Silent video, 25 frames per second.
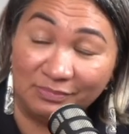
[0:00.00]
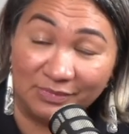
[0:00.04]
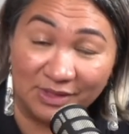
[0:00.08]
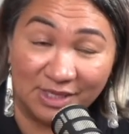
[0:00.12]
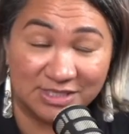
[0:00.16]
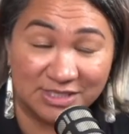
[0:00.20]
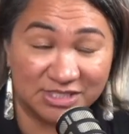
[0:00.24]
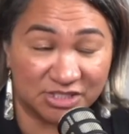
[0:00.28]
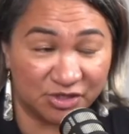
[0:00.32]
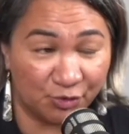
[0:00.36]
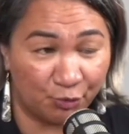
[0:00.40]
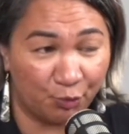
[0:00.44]

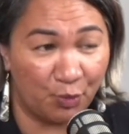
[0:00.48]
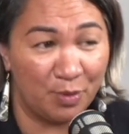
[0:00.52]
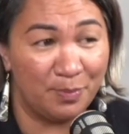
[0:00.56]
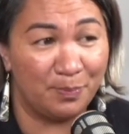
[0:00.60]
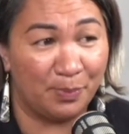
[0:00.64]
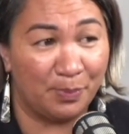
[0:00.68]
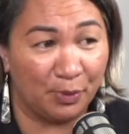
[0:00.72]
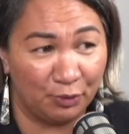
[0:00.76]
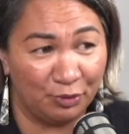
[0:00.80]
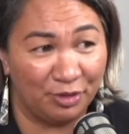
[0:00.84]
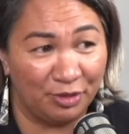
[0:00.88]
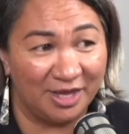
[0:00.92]
So if we
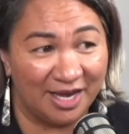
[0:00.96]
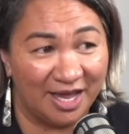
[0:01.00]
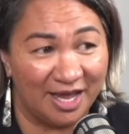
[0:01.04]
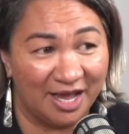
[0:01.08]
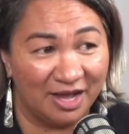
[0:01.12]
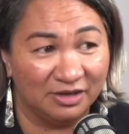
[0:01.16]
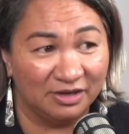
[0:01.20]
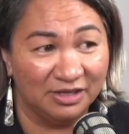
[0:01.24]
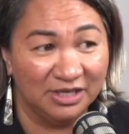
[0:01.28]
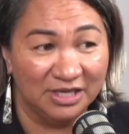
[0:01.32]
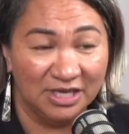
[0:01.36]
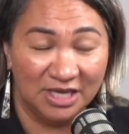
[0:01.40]
pull that out,
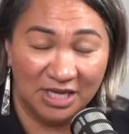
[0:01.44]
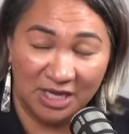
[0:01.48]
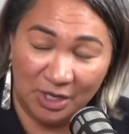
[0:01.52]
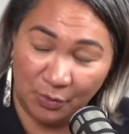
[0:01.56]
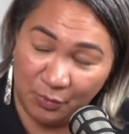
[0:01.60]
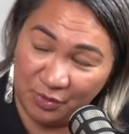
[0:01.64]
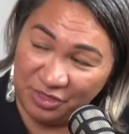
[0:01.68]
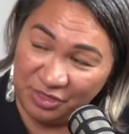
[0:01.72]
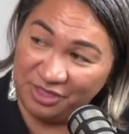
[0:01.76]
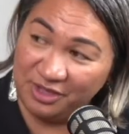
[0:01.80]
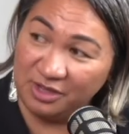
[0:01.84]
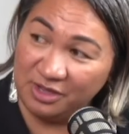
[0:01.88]
if
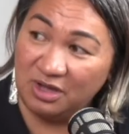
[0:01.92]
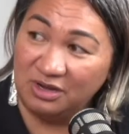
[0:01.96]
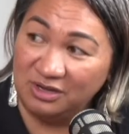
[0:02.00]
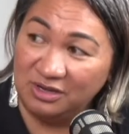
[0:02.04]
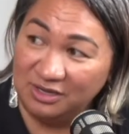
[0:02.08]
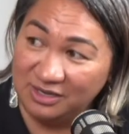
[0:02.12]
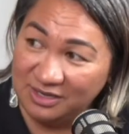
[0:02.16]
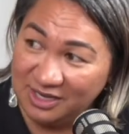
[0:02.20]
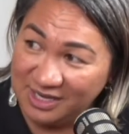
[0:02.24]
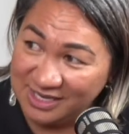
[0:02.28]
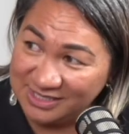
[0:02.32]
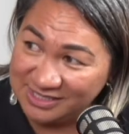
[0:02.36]
we think
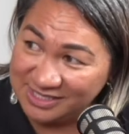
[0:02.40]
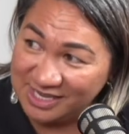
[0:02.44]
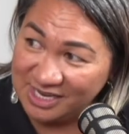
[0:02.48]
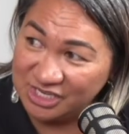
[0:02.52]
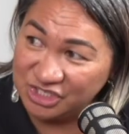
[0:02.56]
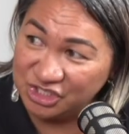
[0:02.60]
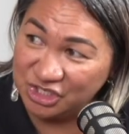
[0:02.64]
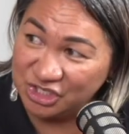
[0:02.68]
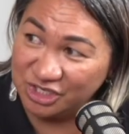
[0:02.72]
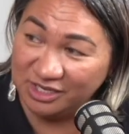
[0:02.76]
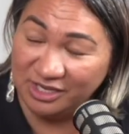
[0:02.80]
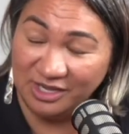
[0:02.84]

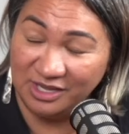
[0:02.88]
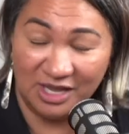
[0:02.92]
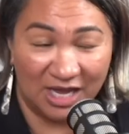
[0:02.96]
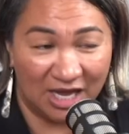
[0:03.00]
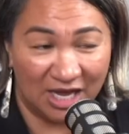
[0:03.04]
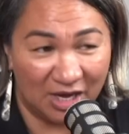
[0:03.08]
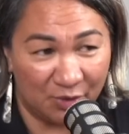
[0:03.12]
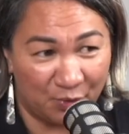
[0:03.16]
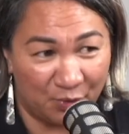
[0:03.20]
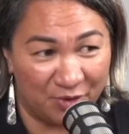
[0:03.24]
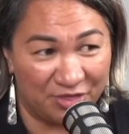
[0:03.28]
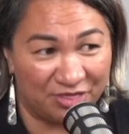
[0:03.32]
colonisation,
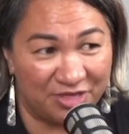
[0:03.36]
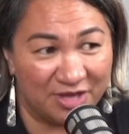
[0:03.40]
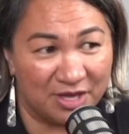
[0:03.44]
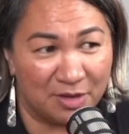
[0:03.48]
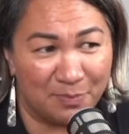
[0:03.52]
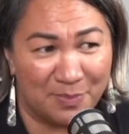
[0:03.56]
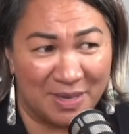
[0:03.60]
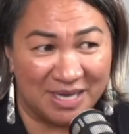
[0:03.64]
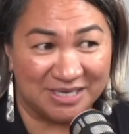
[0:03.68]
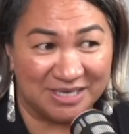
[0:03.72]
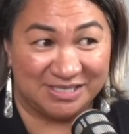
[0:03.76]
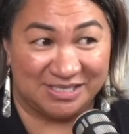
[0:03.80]
if we think
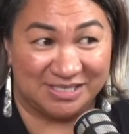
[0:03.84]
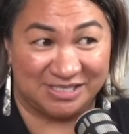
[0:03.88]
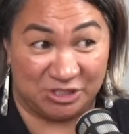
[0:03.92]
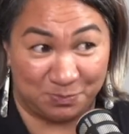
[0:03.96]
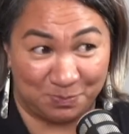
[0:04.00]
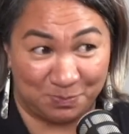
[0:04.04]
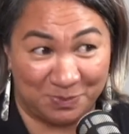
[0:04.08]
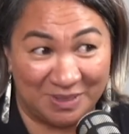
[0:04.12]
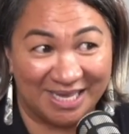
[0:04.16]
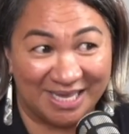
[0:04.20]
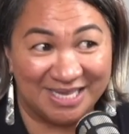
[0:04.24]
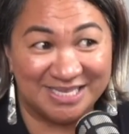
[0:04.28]
about
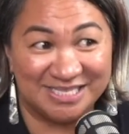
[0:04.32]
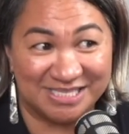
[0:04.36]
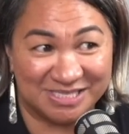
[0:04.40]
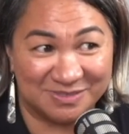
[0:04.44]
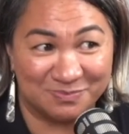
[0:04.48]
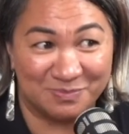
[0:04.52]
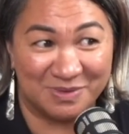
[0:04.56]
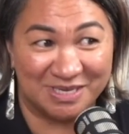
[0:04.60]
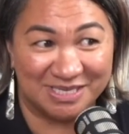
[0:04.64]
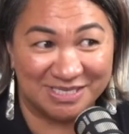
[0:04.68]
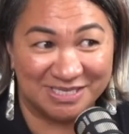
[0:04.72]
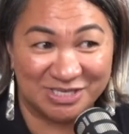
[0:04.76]

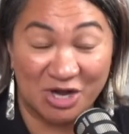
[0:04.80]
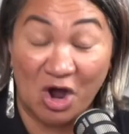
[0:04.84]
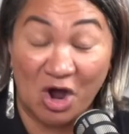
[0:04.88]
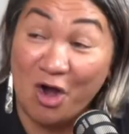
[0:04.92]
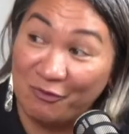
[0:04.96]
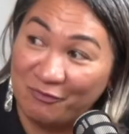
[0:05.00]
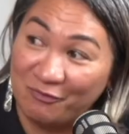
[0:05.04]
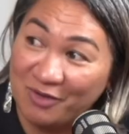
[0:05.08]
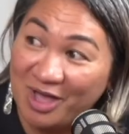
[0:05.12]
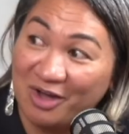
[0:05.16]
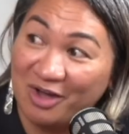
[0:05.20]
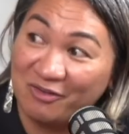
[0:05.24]
displacement
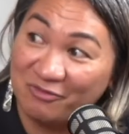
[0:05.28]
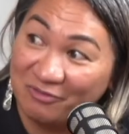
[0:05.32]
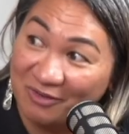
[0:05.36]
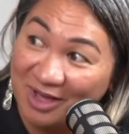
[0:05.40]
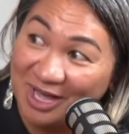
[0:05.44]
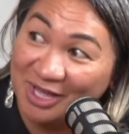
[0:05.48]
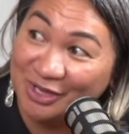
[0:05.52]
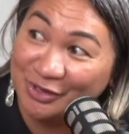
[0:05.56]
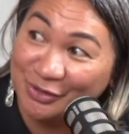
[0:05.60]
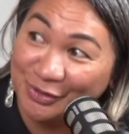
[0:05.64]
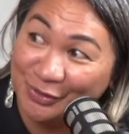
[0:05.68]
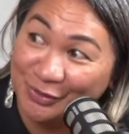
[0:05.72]
of our
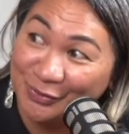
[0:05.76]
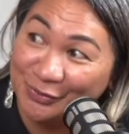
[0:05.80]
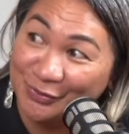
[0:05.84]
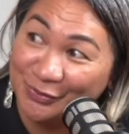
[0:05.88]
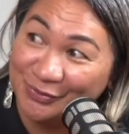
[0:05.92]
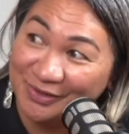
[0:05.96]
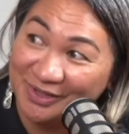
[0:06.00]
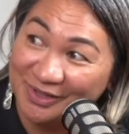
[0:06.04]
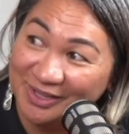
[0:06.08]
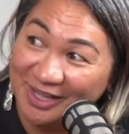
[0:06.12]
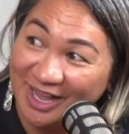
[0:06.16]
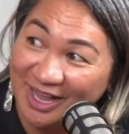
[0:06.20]
whānau,
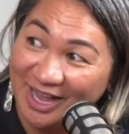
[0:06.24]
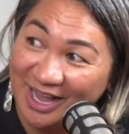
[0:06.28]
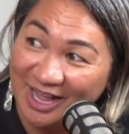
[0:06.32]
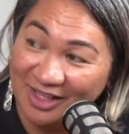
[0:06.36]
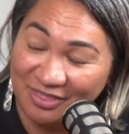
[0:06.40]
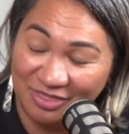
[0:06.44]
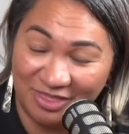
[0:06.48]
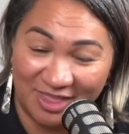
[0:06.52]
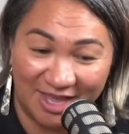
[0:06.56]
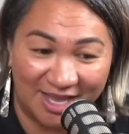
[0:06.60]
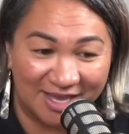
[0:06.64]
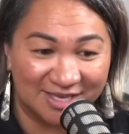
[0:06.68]
and
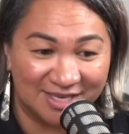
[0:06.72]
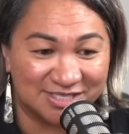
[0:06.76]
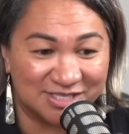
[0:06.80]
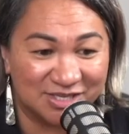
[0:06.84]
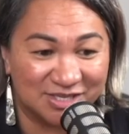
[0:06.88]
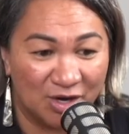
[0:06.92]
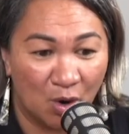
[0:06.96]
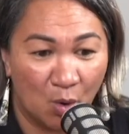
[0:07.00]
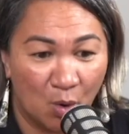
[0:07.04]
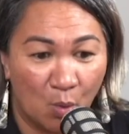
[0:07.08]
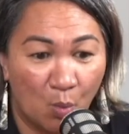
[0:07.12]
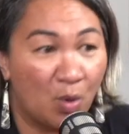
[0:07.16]
that
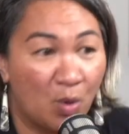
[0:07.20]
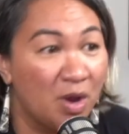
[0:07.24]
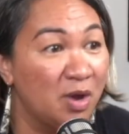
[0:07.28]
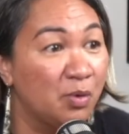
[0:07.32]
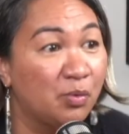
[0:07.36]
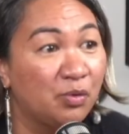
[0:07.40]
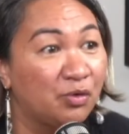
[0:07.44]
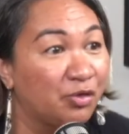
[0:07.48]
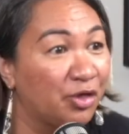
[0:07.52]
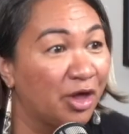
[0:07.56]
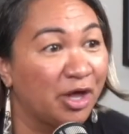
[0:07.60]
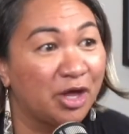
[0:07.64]
where
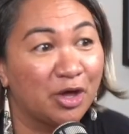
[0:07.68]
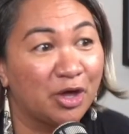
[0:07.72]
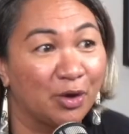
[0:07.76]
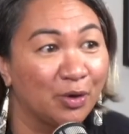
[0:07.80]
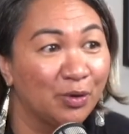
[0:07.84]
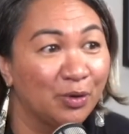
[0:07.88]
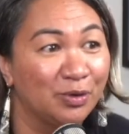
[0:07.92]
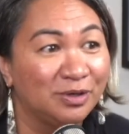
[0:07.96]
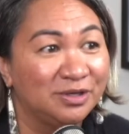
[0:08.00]
will they go?